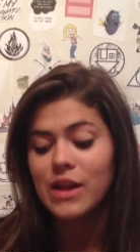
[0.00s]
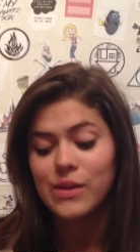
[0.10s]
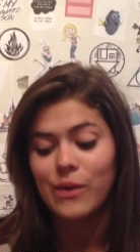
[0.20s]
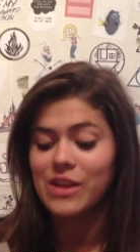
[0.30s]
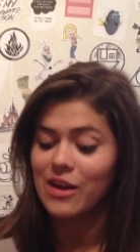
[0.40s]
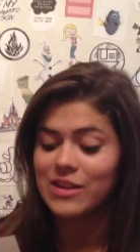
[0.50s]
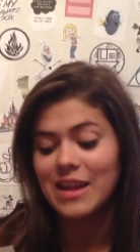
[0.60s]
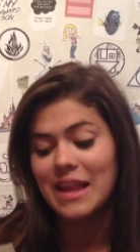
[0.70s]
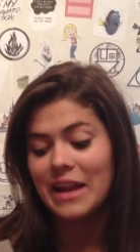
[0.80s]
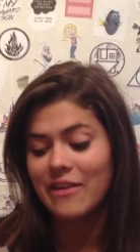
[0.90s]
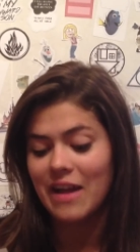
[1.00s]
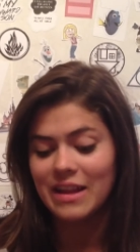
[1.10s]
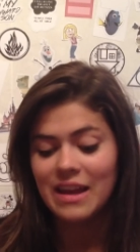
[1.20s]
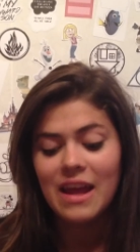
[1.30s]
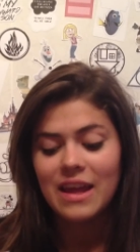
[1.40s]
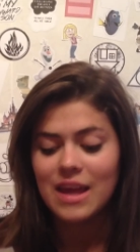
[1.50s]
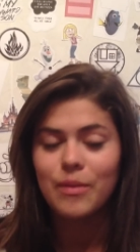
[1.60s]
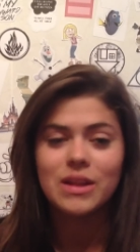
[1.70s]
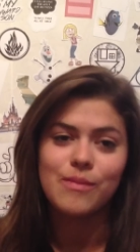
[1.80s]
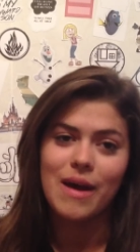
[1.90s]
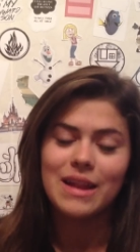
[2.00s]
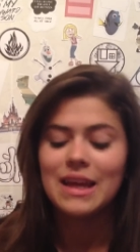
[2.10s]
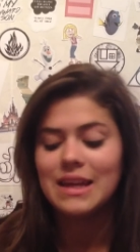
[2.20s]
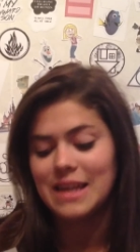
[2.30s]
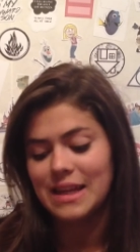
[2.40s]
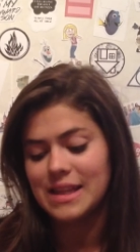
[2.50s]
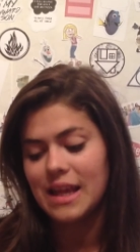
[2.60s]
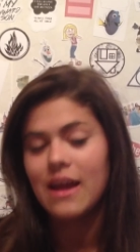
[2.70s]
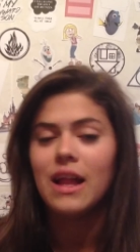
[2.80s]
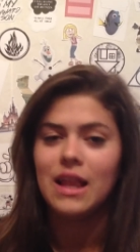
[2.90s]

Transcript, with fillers: so I'll talk to you later, Ellen. Keep on smiling and dancing.